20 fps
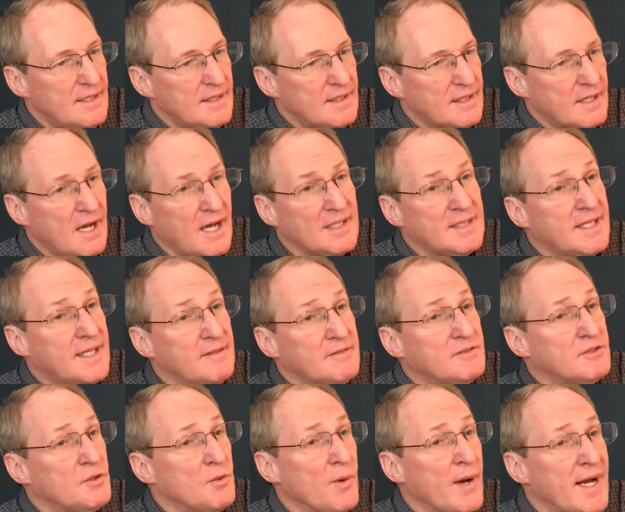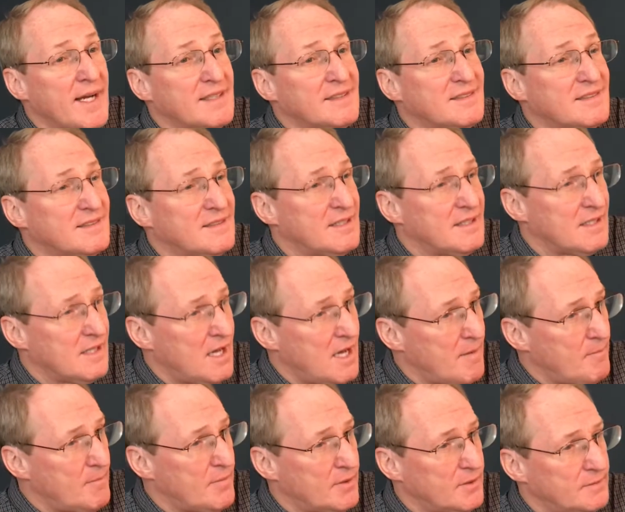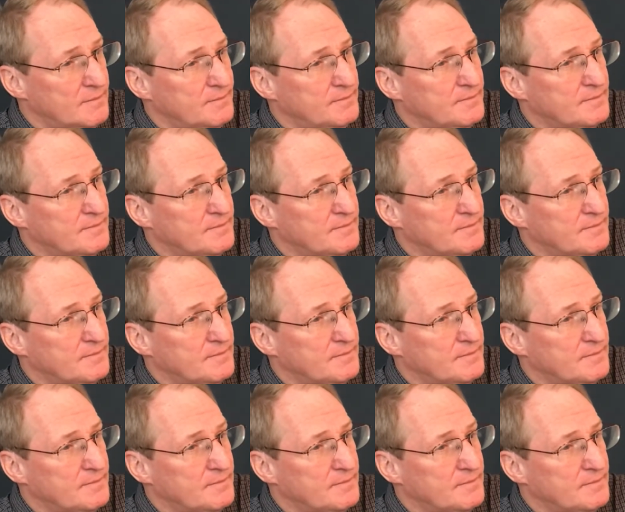God gives grace to the humble.